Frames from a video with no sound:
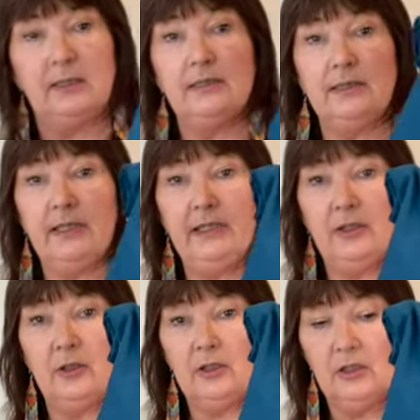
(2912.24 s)

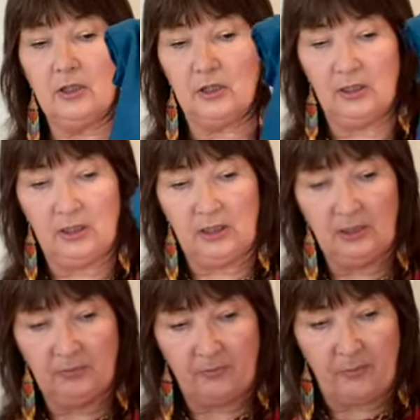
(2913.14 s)
teal colour
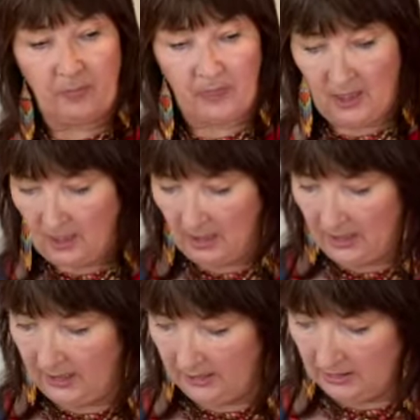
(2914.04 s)

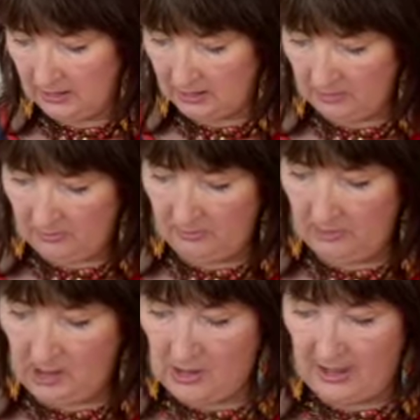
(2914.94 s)
and
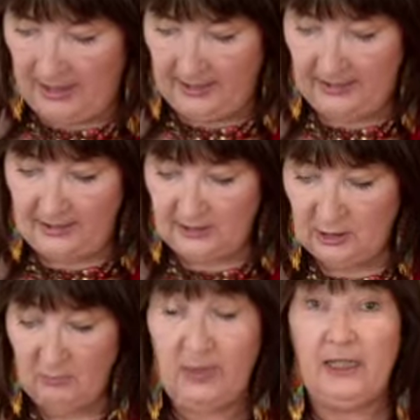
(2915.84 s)
add a
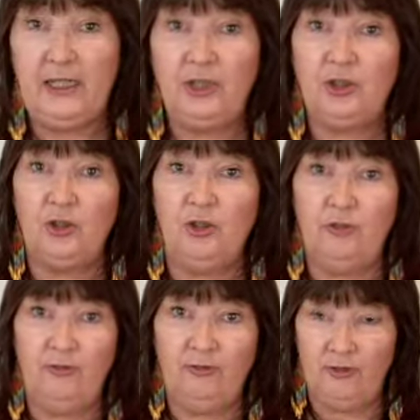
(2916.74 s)
splash
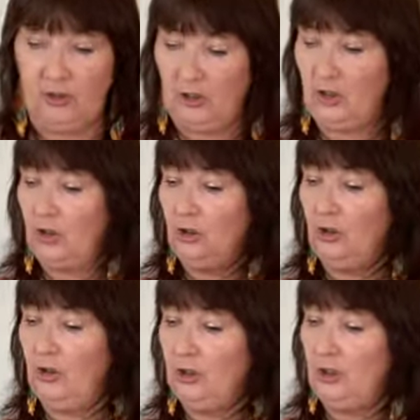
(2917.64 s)
of
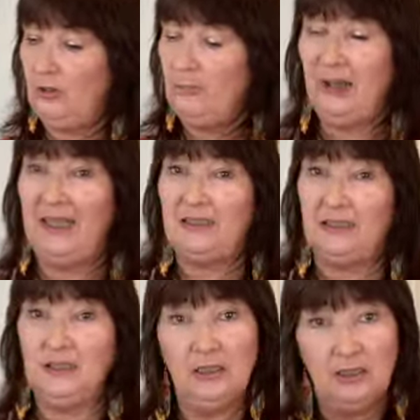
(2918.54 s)
colour
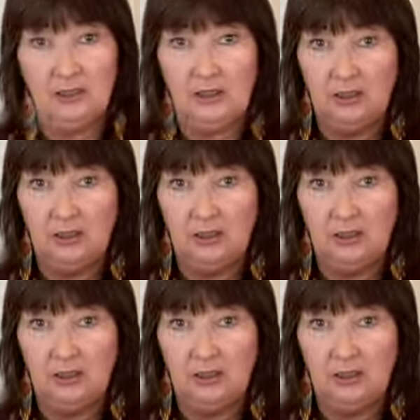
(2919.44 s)
pattern